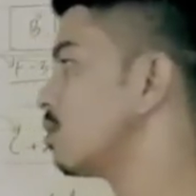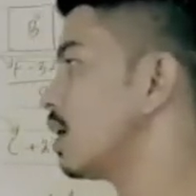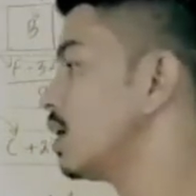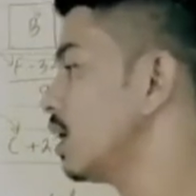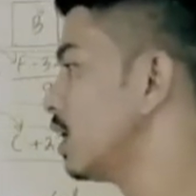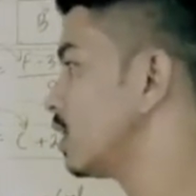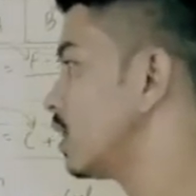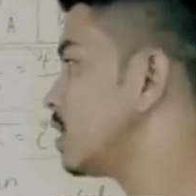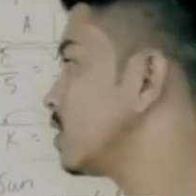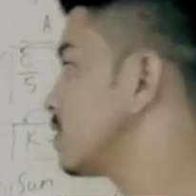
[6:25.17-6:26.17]
the one
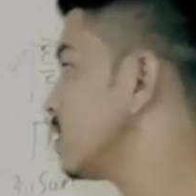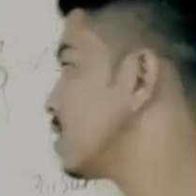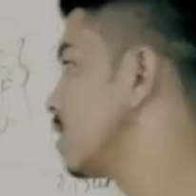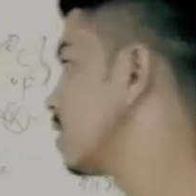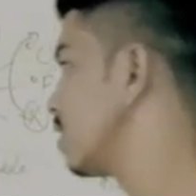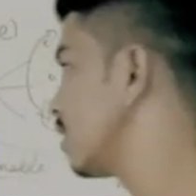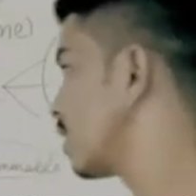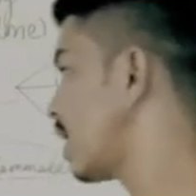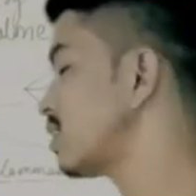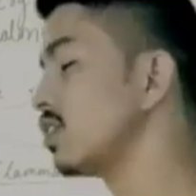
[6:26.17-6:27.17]
that does not
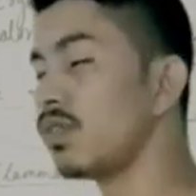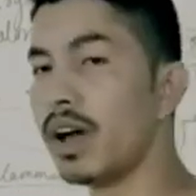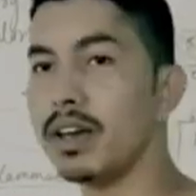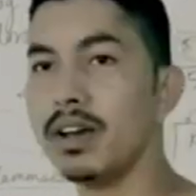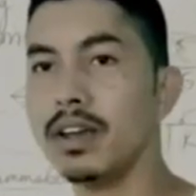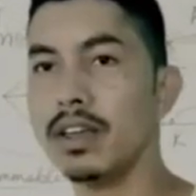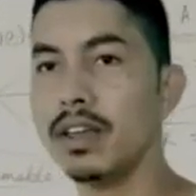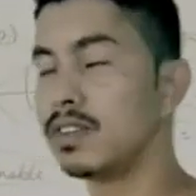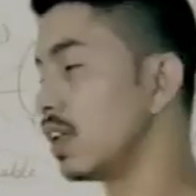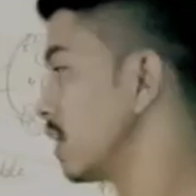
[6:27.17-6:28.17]
catches fire
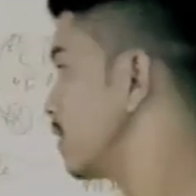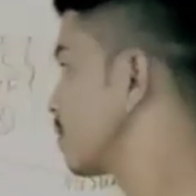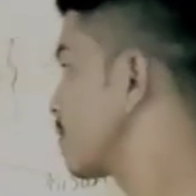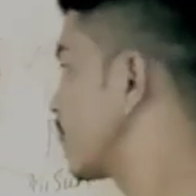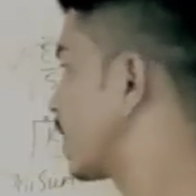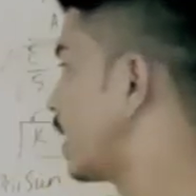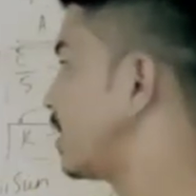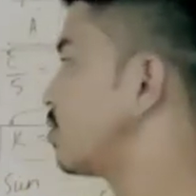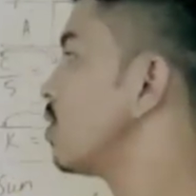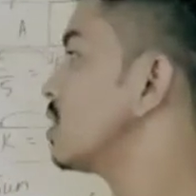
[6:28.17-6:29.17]
easily.
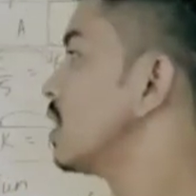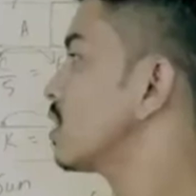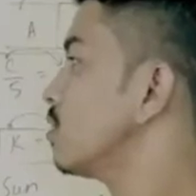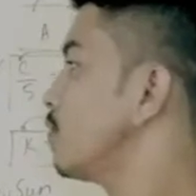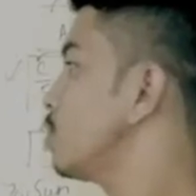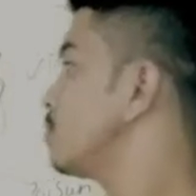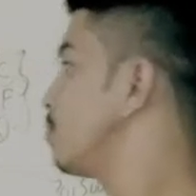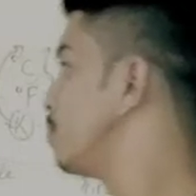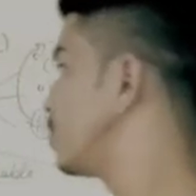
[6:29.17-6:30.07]
And do not get confused